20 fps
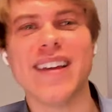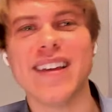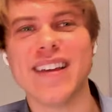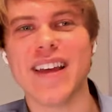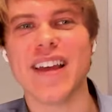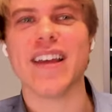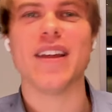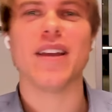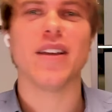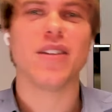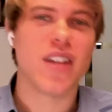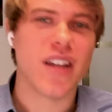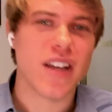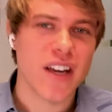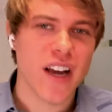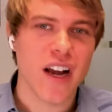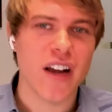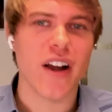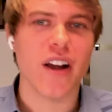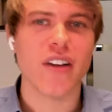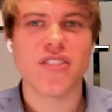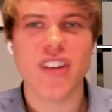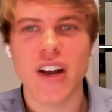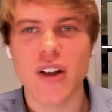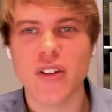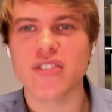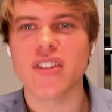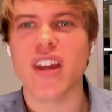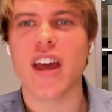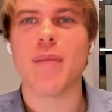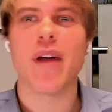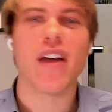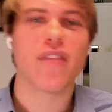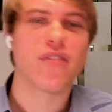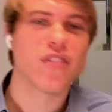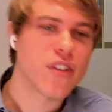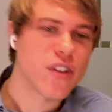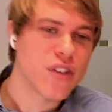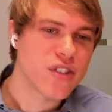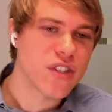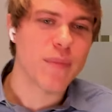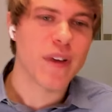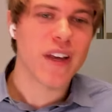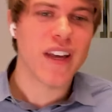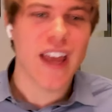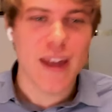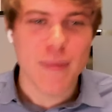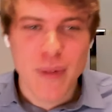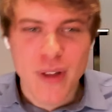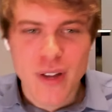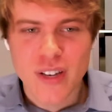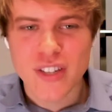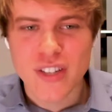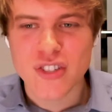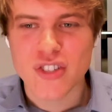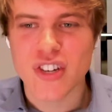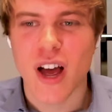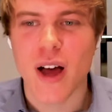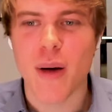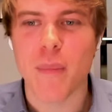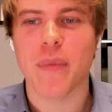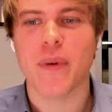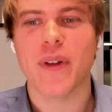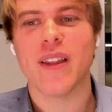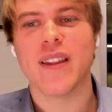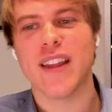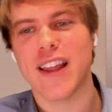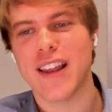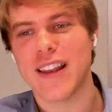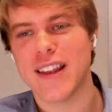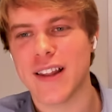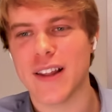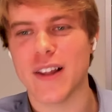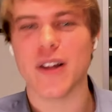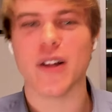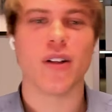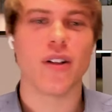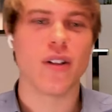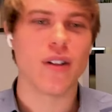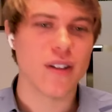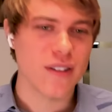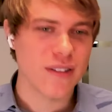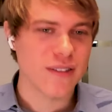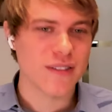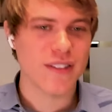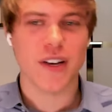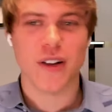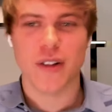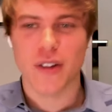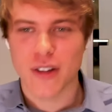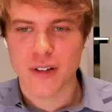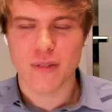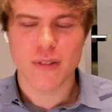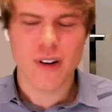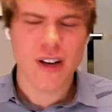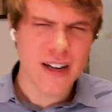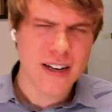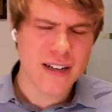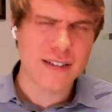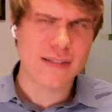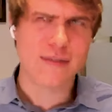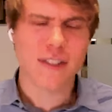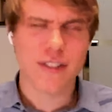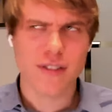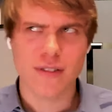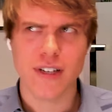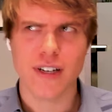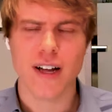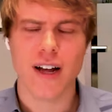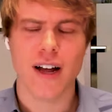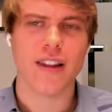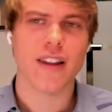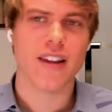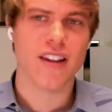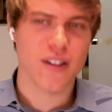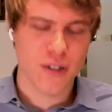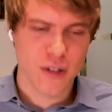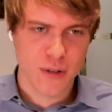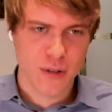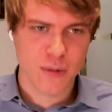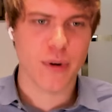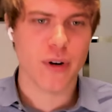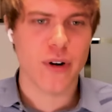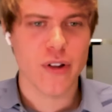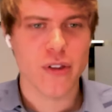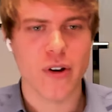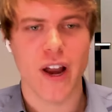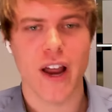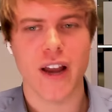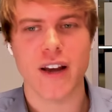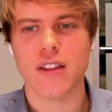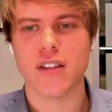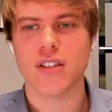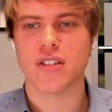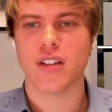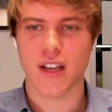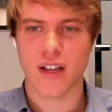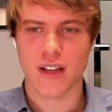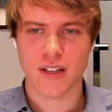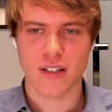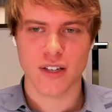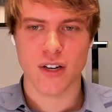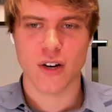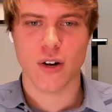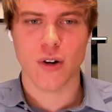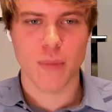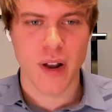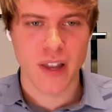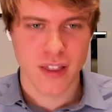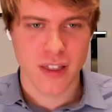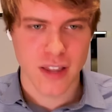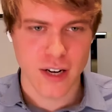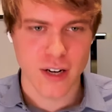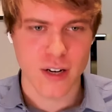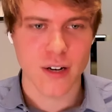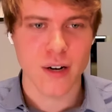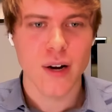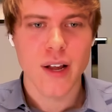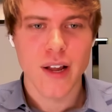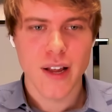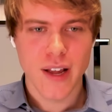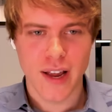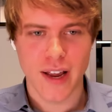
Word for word: it, it, it, unsettles them after there's a big capabilities jump, and then they'll you know they'll wow what's going on, and they'll bury their head in the sand you know a month later,